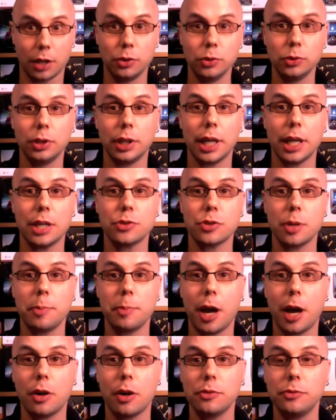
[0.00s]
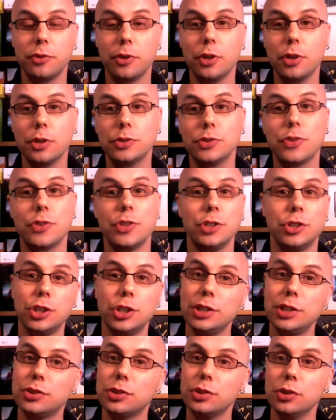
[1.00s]
Google Android-powered phones, the
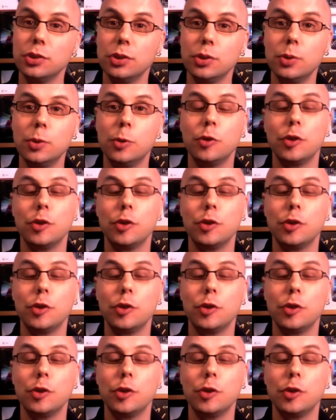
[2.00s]
G2.